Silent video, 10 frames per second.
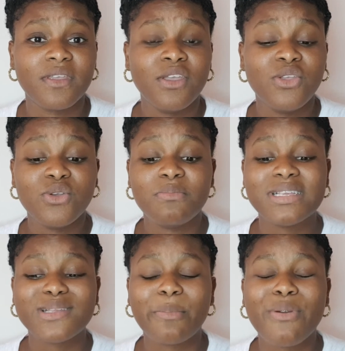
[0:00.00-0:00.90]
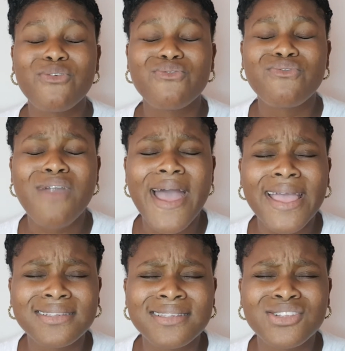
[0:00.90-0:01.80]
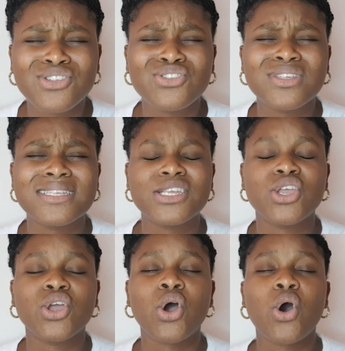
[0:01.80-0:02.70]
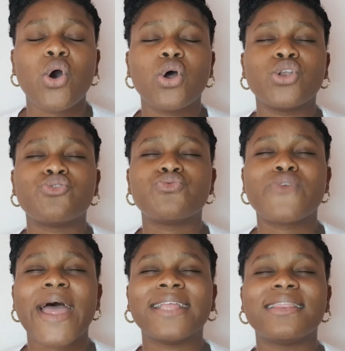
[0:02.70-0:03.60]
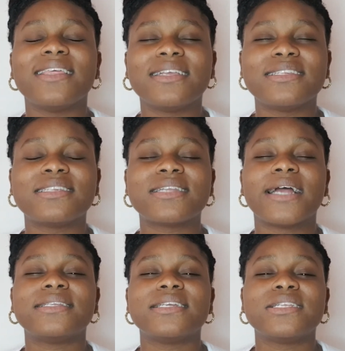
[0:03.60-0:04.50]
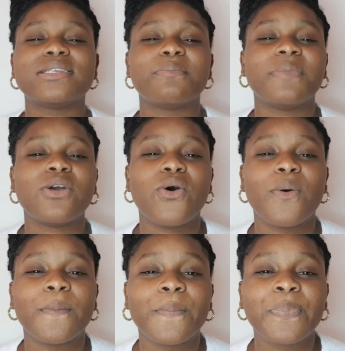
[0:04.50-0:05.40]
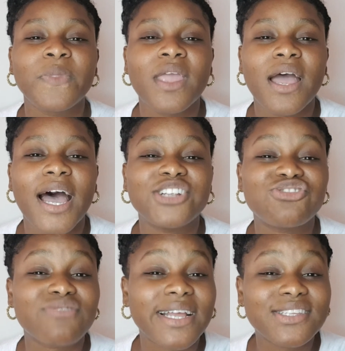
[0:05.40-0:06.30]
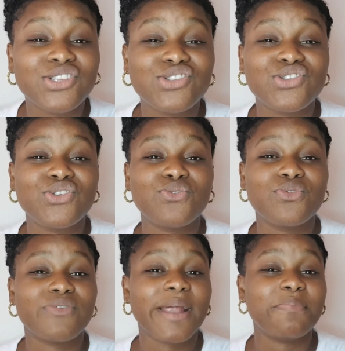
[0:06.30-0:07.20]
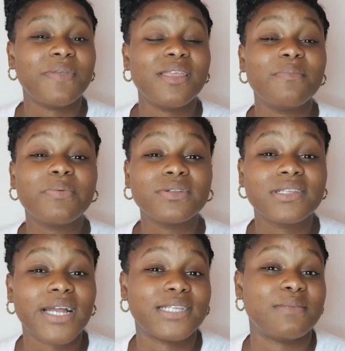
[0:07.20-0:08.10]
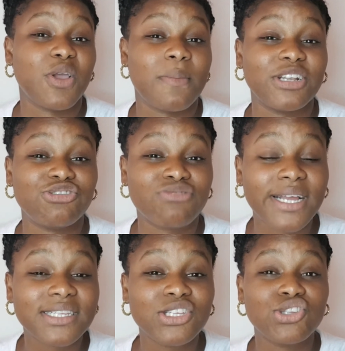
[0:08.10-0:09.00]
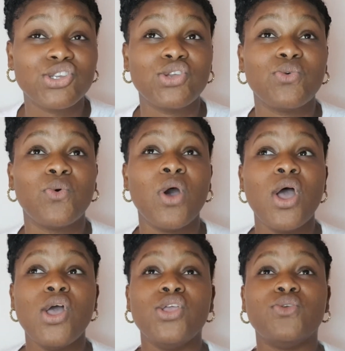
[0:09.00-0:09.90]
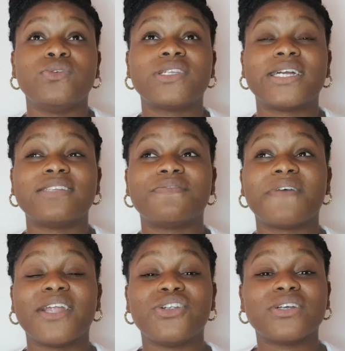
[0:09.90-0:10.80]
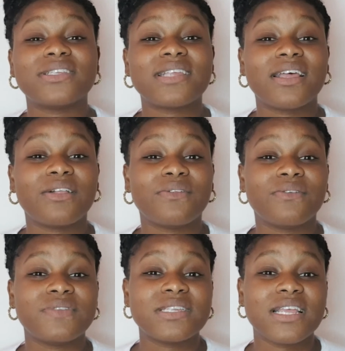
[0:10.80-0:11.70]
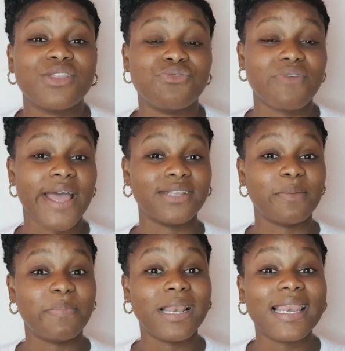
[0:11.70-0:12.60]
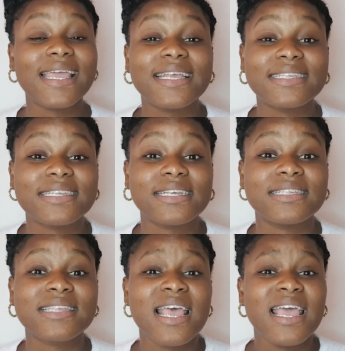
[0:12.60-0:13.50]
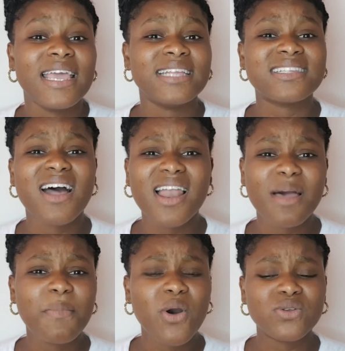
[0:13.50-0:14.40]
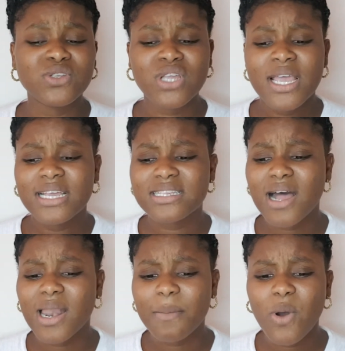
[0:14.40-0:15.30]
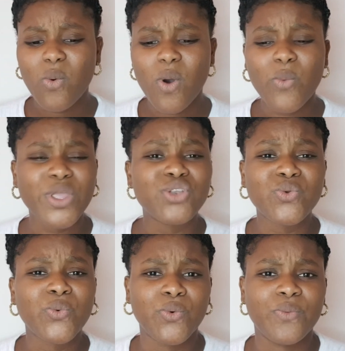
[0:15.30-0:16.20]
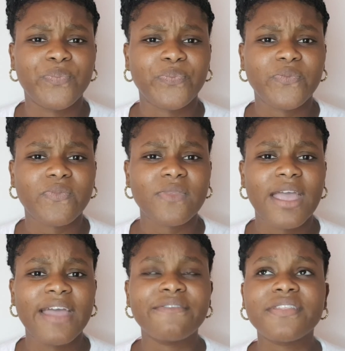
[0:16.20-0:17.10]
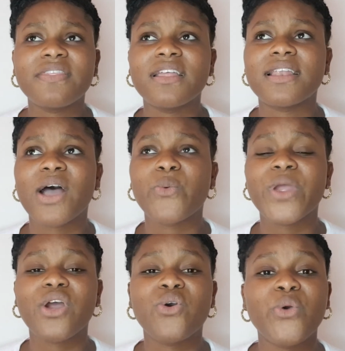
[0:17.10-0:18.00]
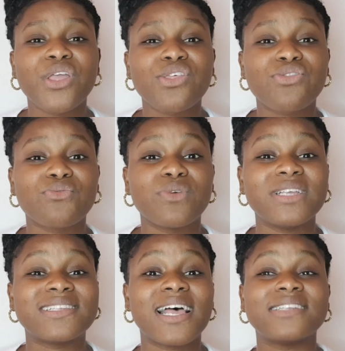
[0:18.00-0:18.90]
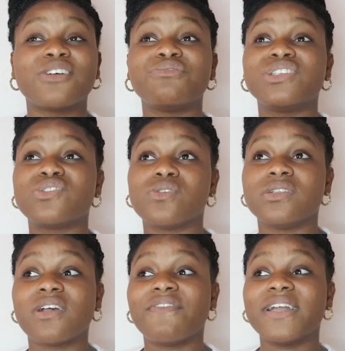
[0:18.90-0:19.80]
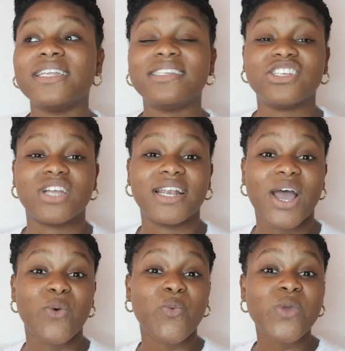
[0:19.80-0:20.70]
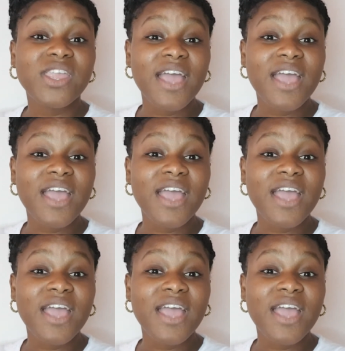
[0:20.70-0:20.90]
you'd be surprised to see the right things starting to become attracted to you. Right people start to become attracted to you. You start to find yourselves in the right places. It's all about what we do. Everything that we are going through is as a result of a decision that we